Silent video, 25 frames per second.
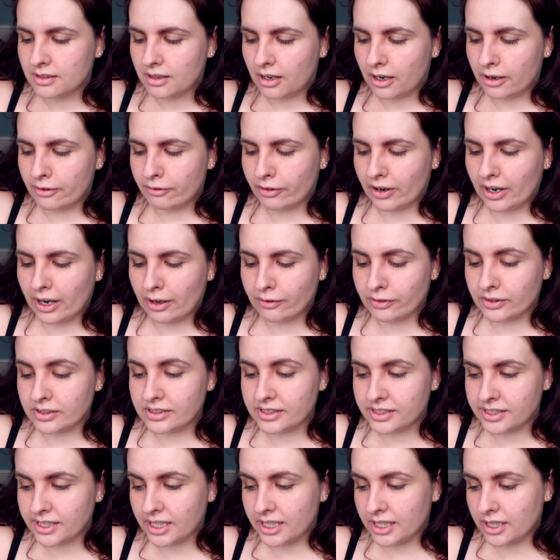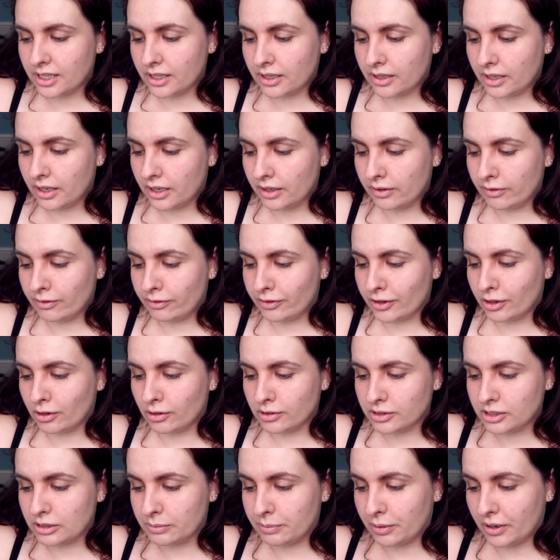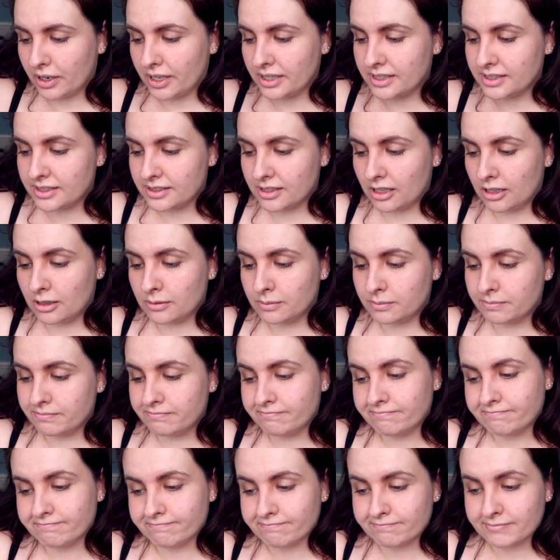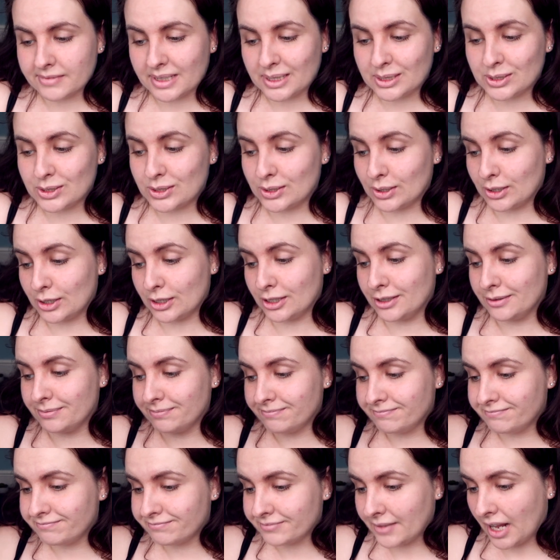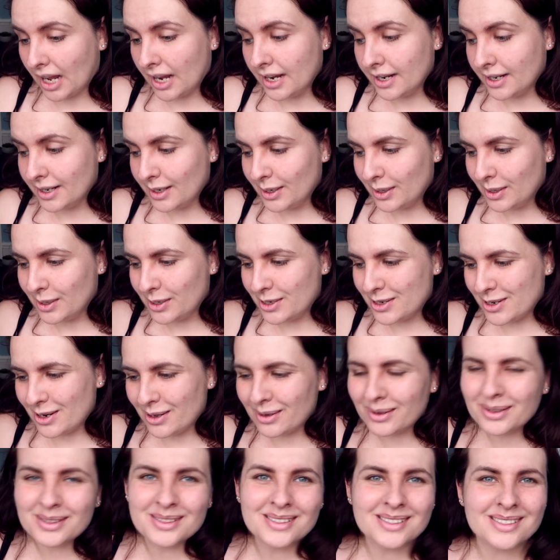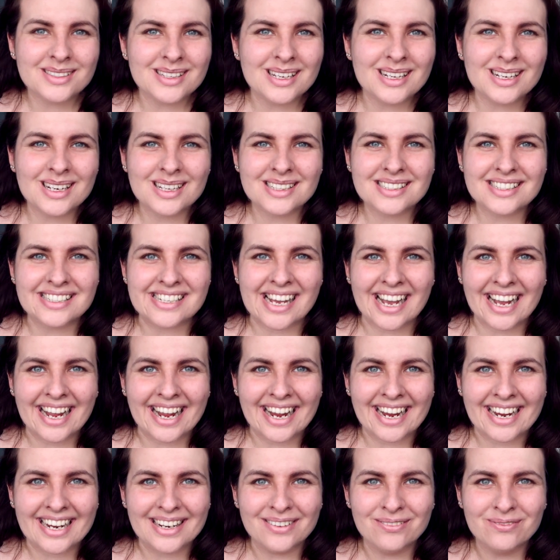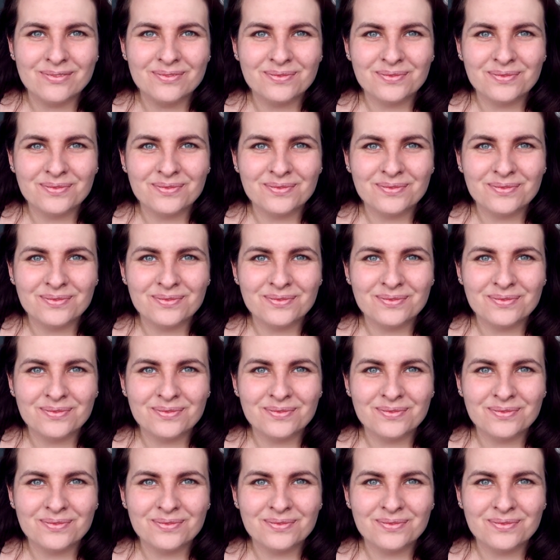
I've run out of concealer and forgot to buy some. So, no concealer today.